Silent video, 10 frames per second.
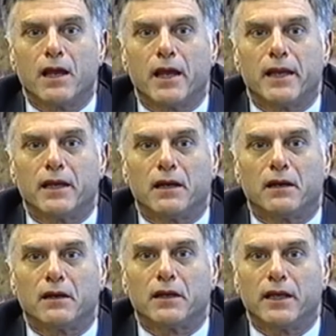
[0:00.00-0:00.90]

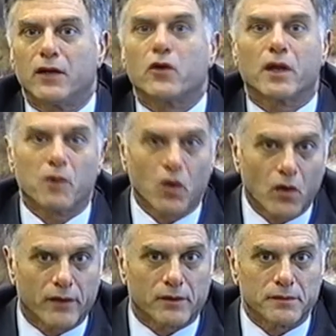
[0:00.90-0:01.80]
an incredible
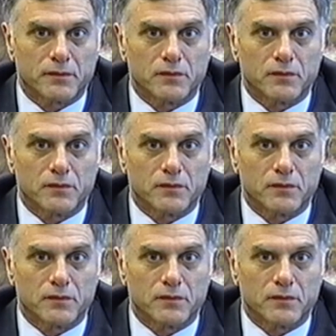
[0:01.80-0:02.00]
lawyer